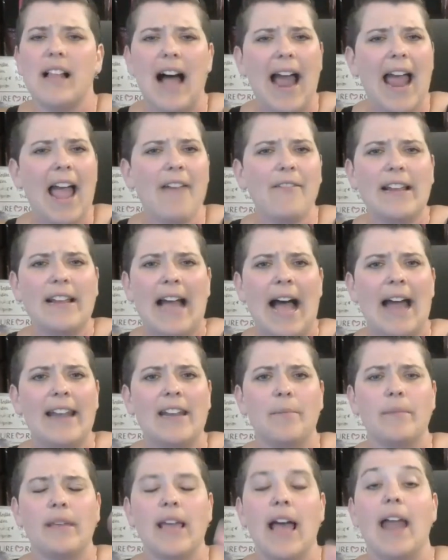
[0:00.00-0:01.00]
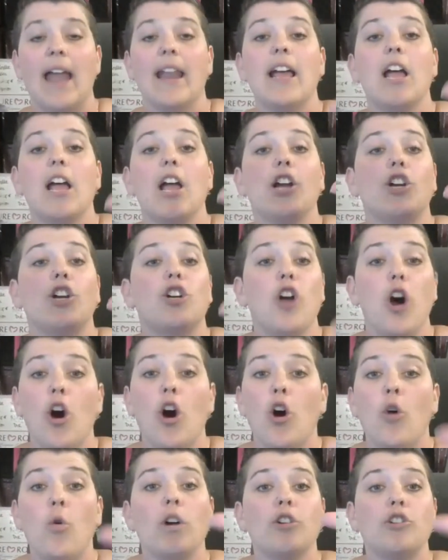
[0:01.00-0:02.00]
I haven't gotten them yet.
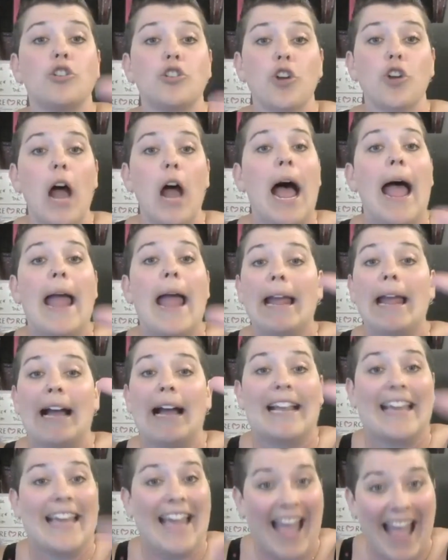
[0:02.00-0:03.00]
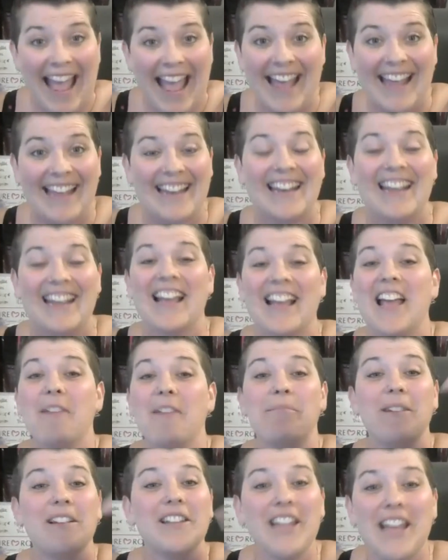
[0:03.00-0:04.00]
Go try again.
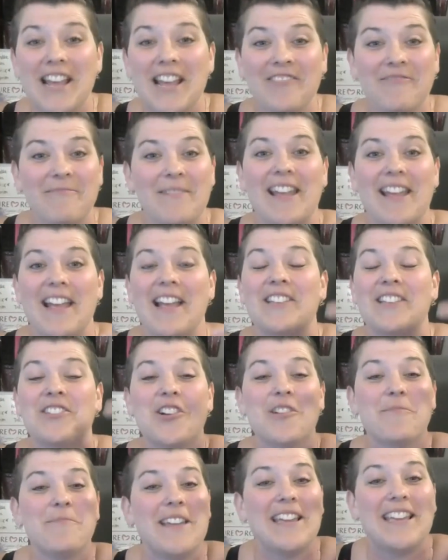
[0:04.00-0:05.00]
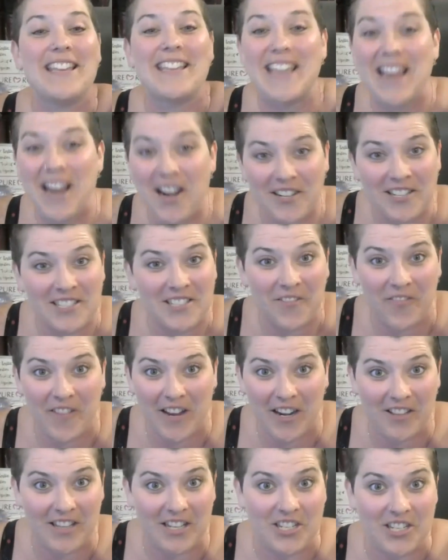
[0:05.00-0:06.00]
Believe me, it took me years to
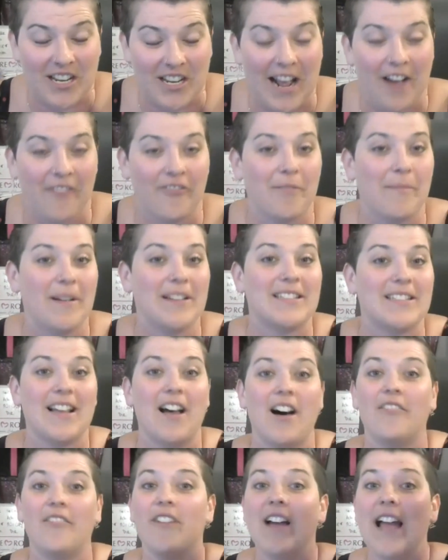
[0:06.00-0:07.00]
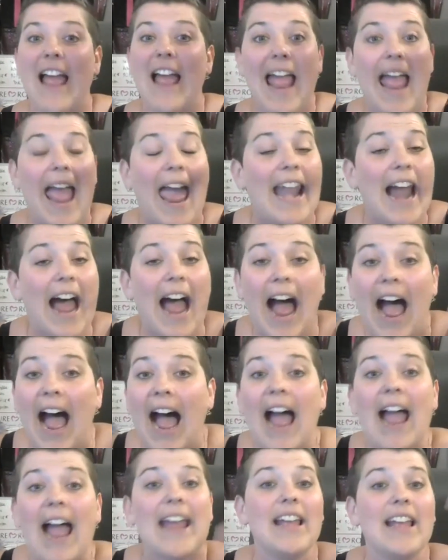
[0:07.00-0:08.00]
figure this shit out for myself. And
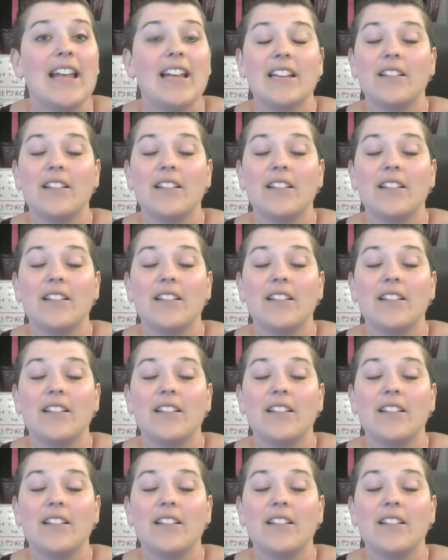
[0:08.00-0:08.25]
I